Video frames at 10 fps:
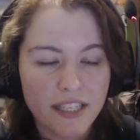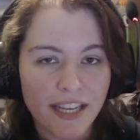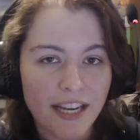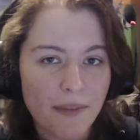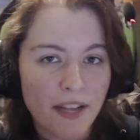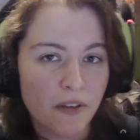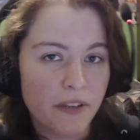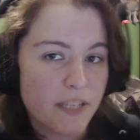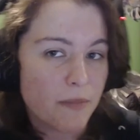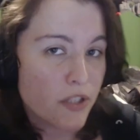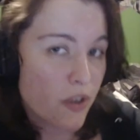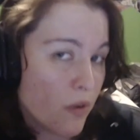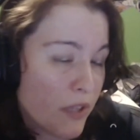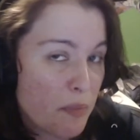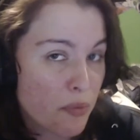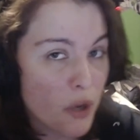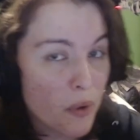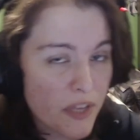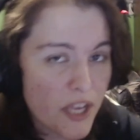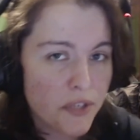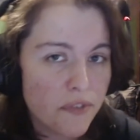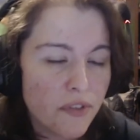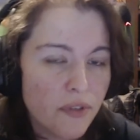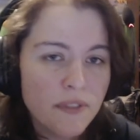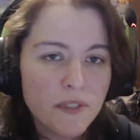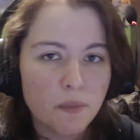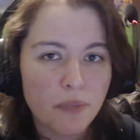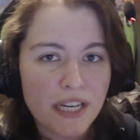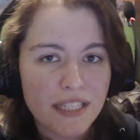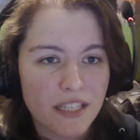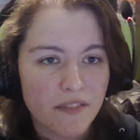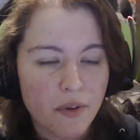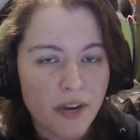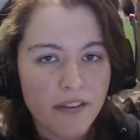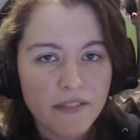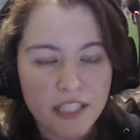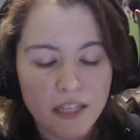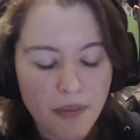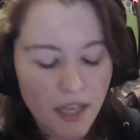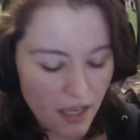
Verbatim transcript: Again, I'm not looking to be totally pro with the interviews, but if you have some